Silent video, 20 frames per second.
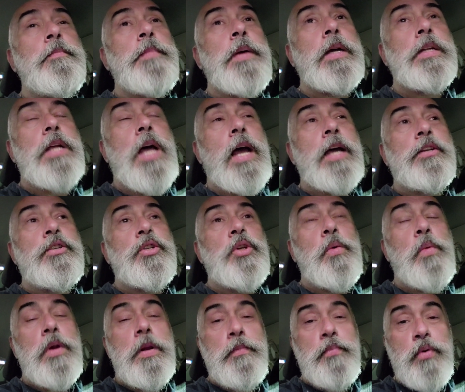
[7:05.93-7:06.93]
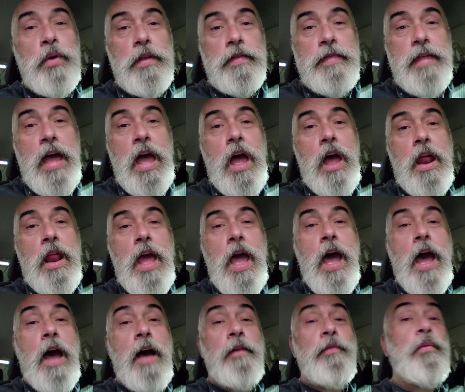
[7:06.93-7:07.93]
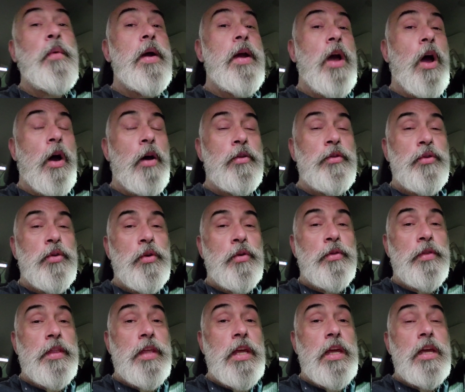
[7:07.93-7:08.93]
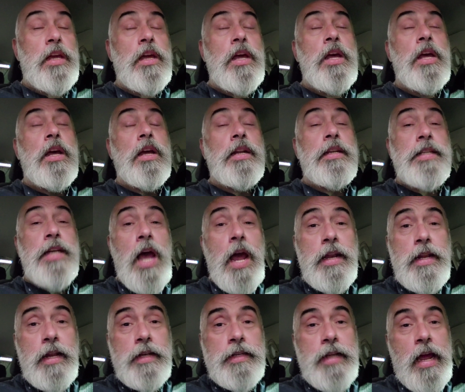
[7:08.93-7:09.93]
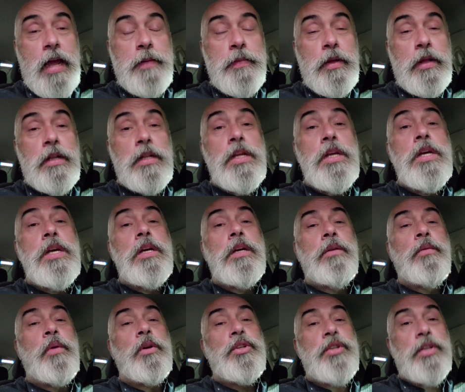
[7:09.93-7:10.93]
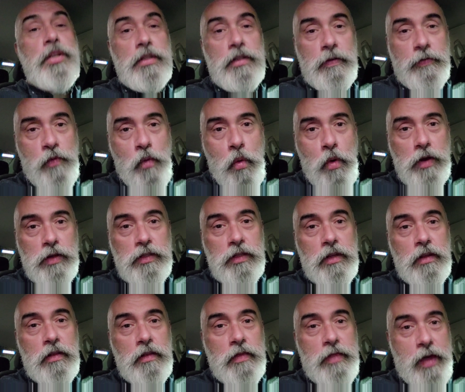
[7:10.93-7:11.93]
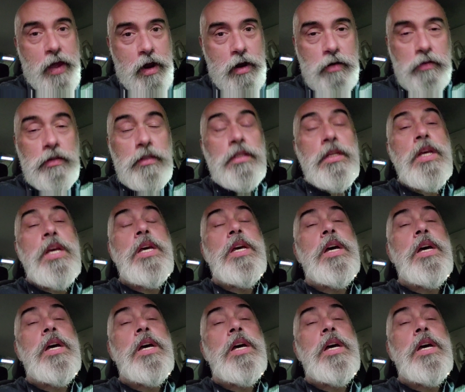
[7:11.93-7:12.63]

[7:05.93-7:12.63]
But I do want to put that halfway under the dining table, which is, of course, theirs,